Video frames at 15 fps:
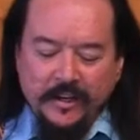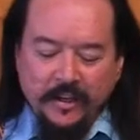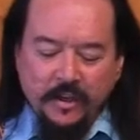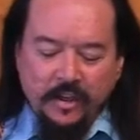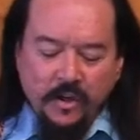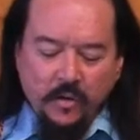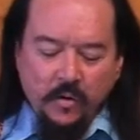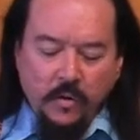
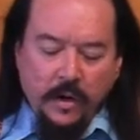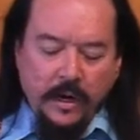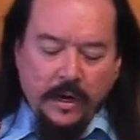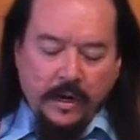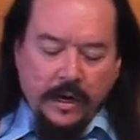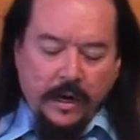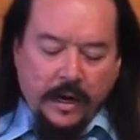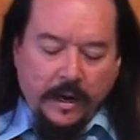So
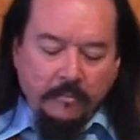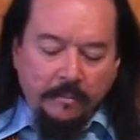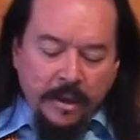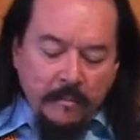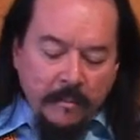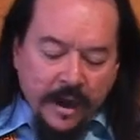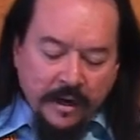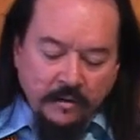be
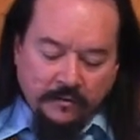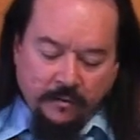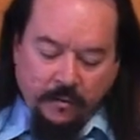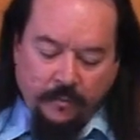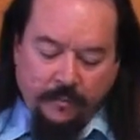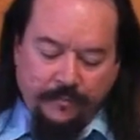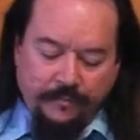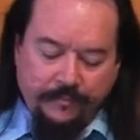
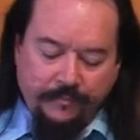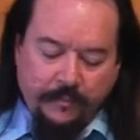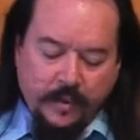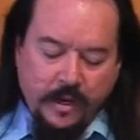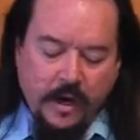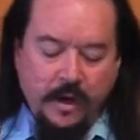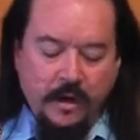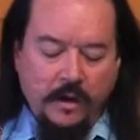mindful
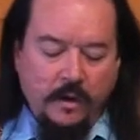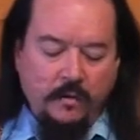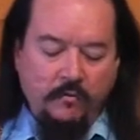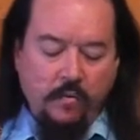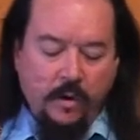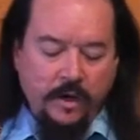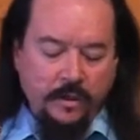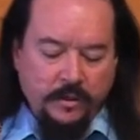
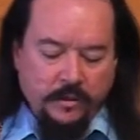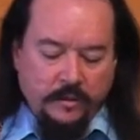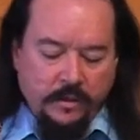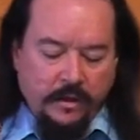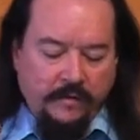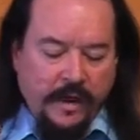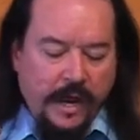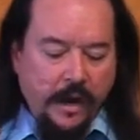of
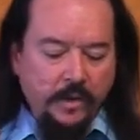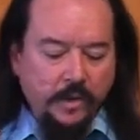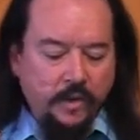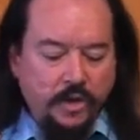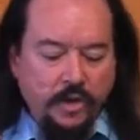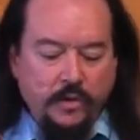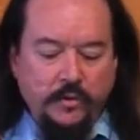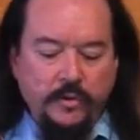how you're
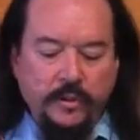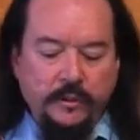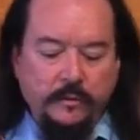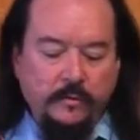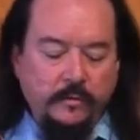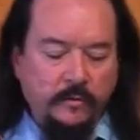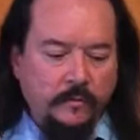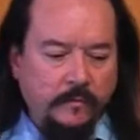
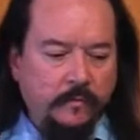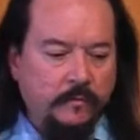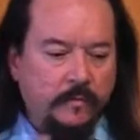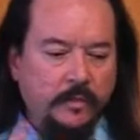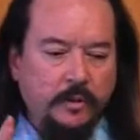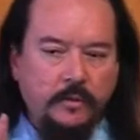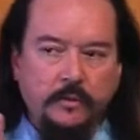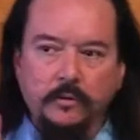choosing
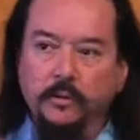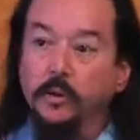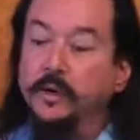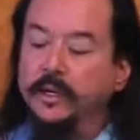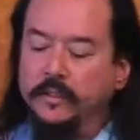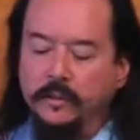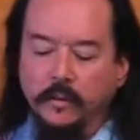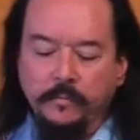to look
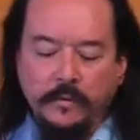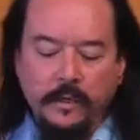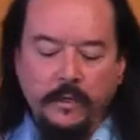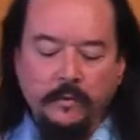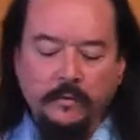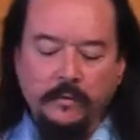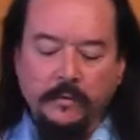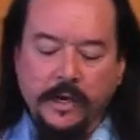at
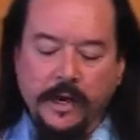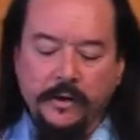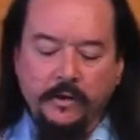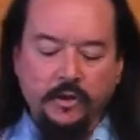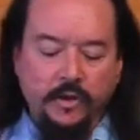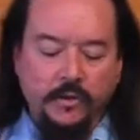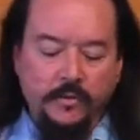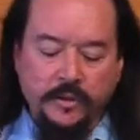something, how
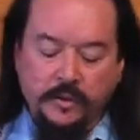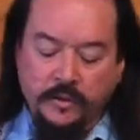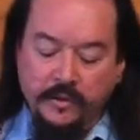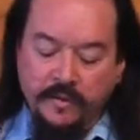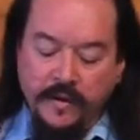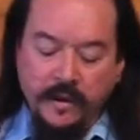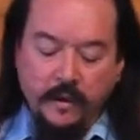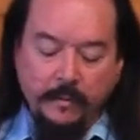you're choosing to
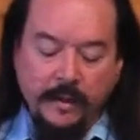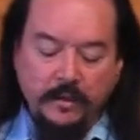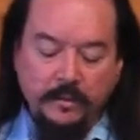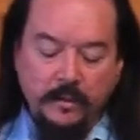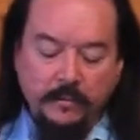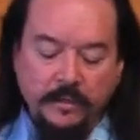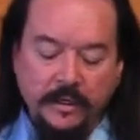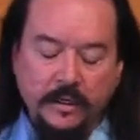think about
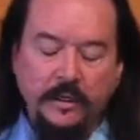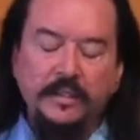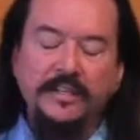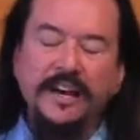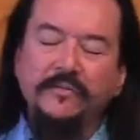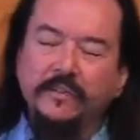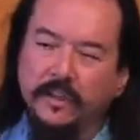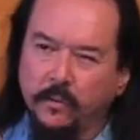something, and
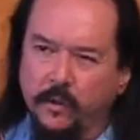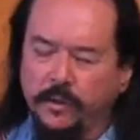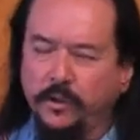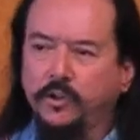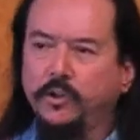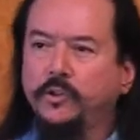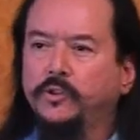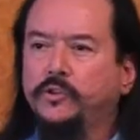definitely what you
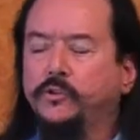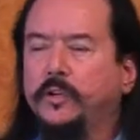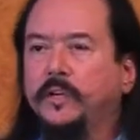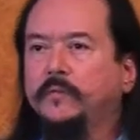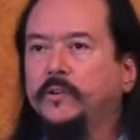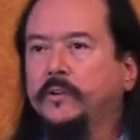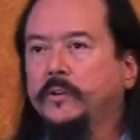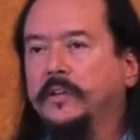choose to
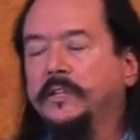give your